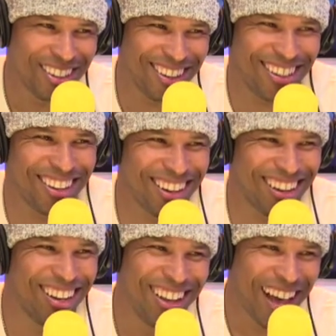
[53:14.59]

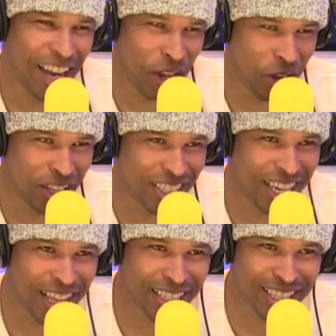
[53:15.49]
I know you didn't
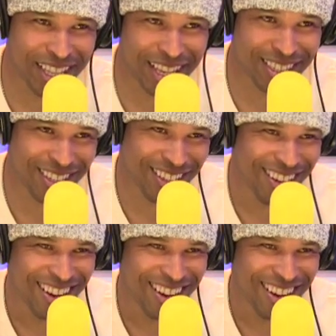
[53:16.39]
see it. That's the that's the